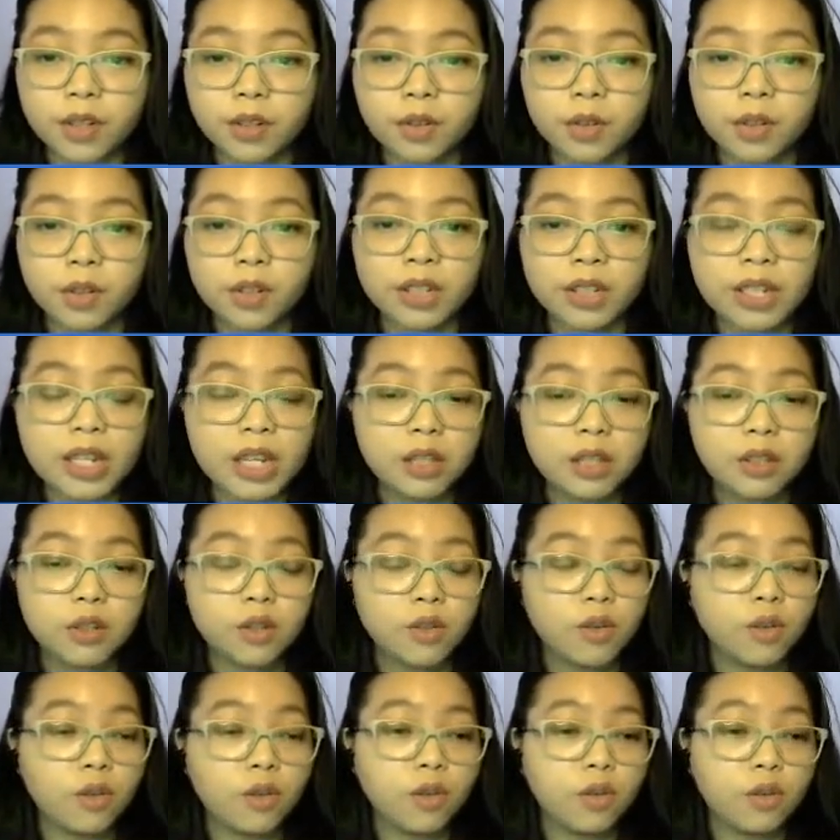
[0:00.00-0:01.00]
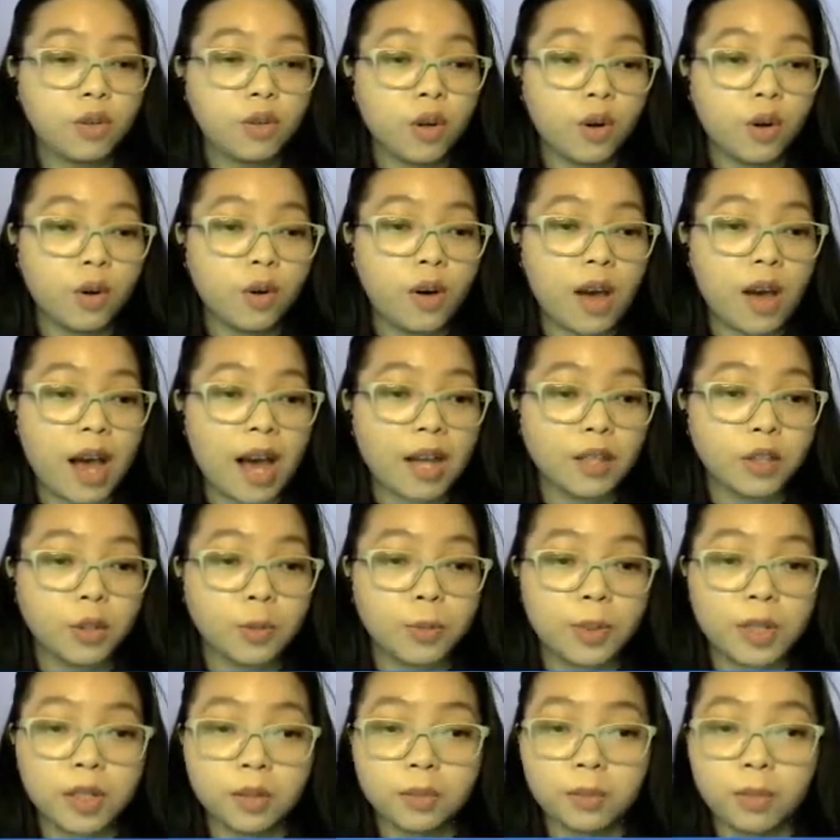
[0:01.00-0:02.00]
So you need to know how
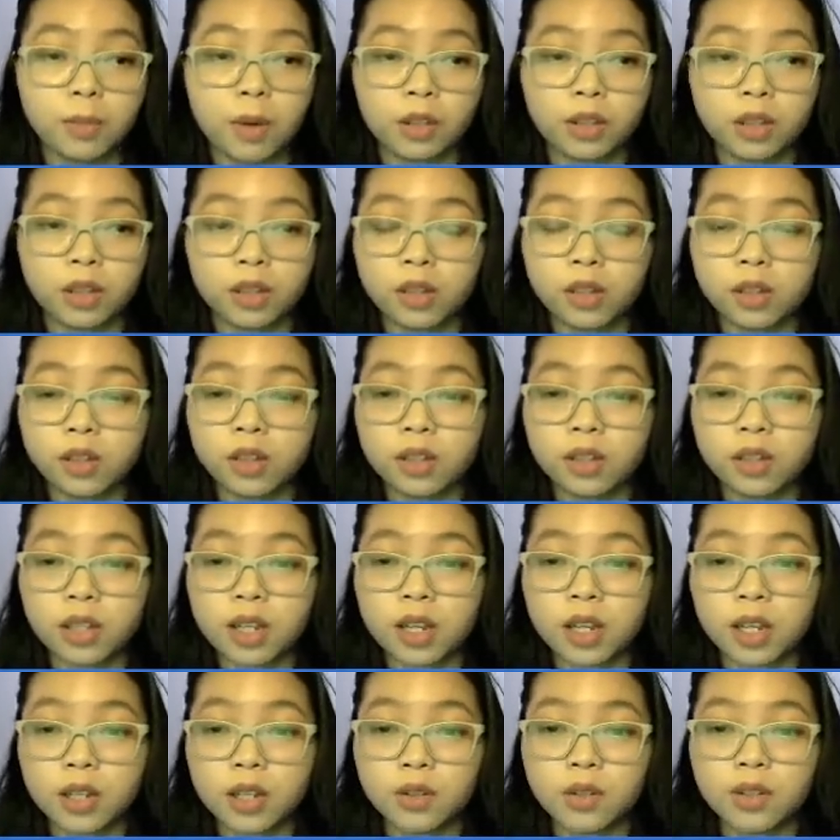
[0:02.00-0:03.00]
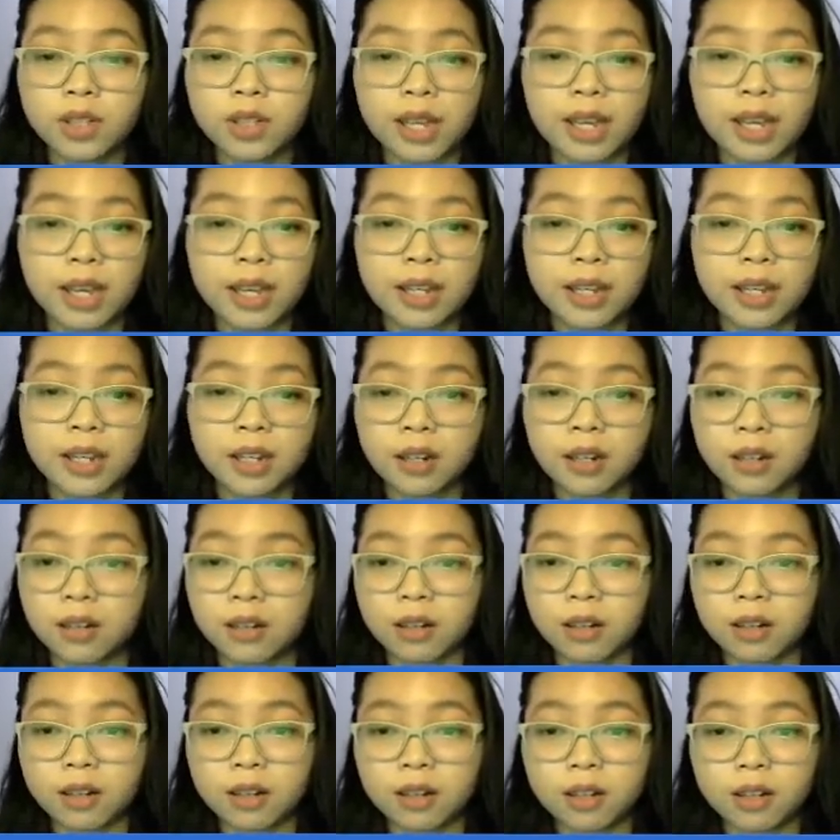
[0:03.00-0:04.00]
to build models using
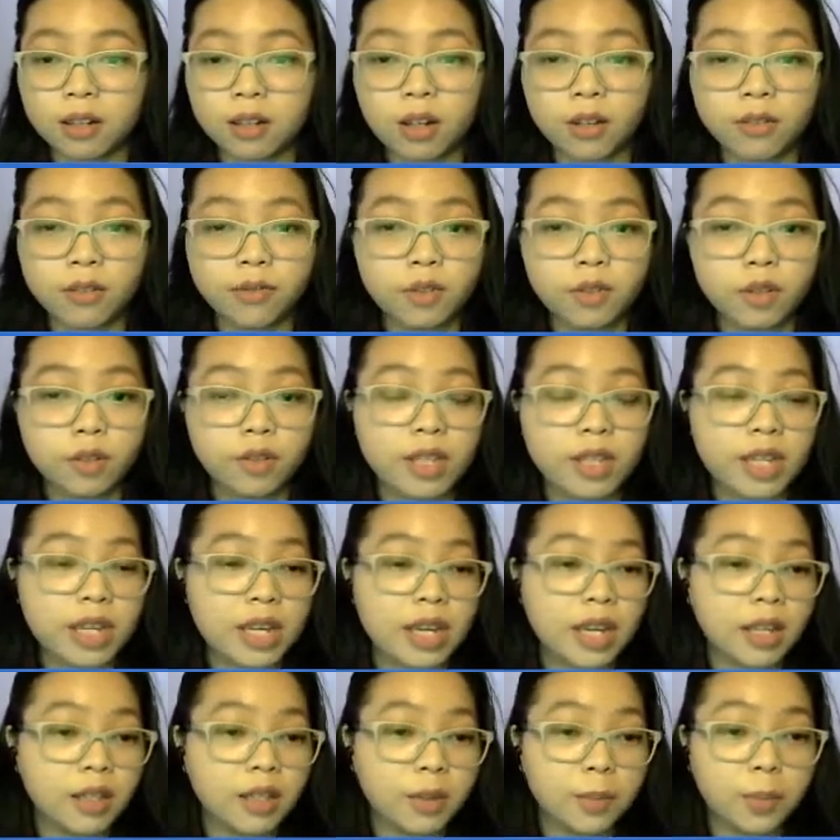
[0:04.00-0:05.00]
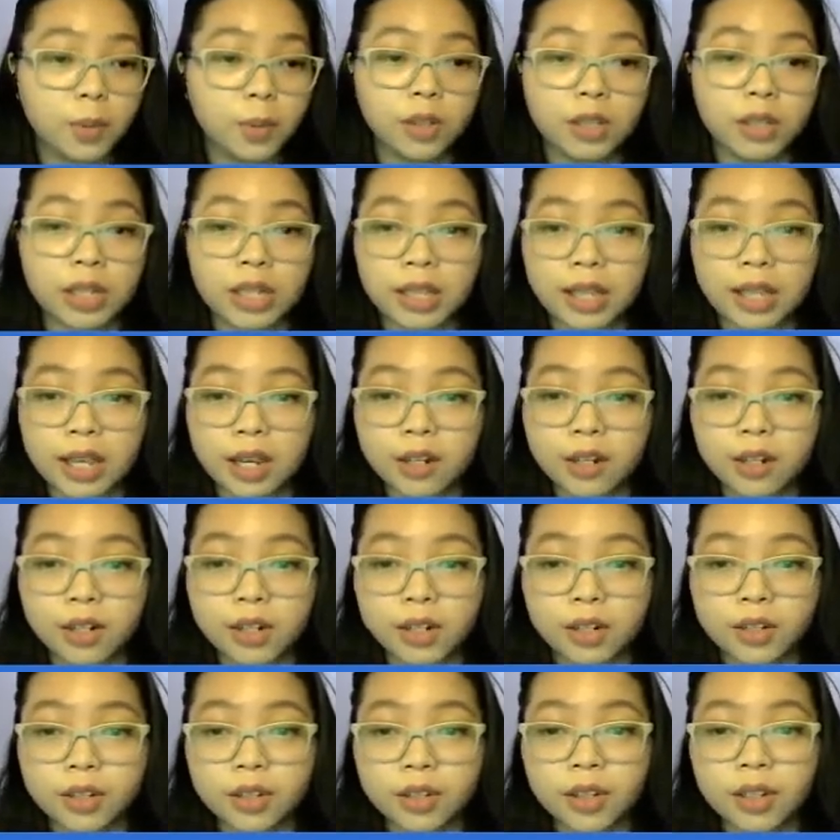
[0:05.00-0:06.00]
Con2D and the pooling
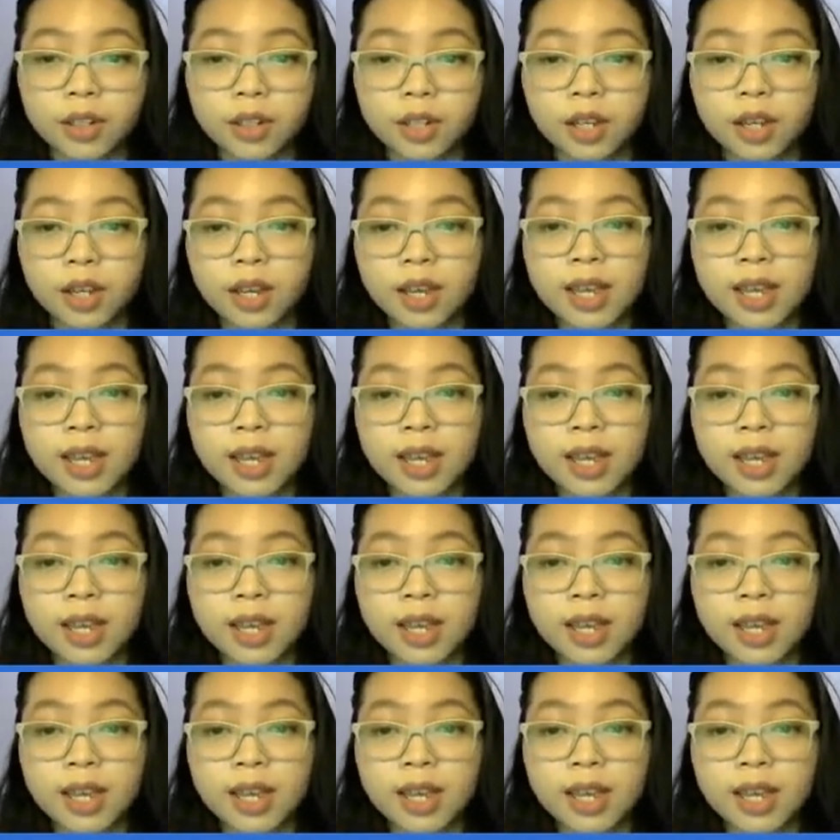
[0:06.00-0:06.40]
layers,